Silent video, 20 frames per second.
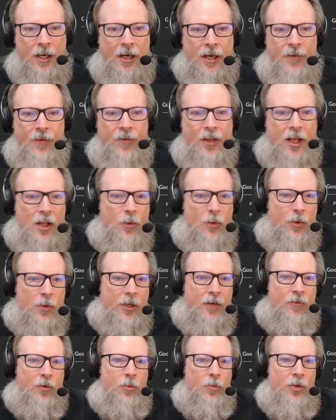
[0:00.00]
Everything that will
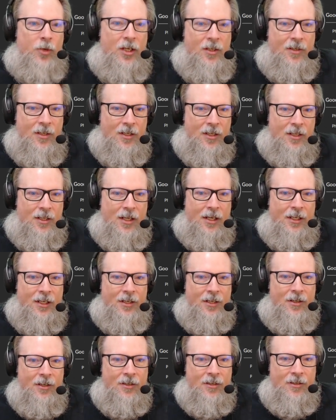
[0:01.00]
give your PC that
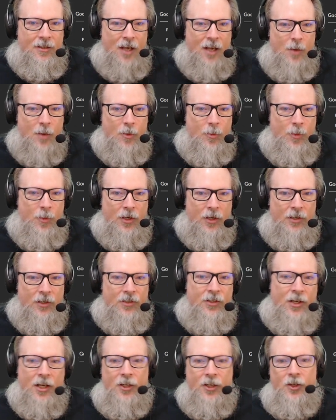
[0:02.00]
needed cyberpunk
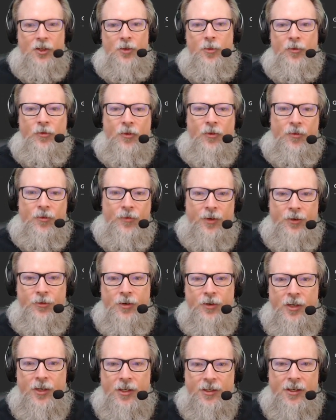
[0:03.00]
touch before
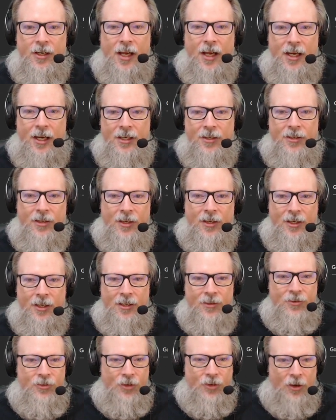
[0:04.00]
venturing into Night City
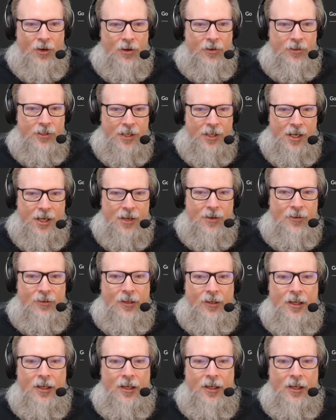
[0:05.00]
and Dogtown.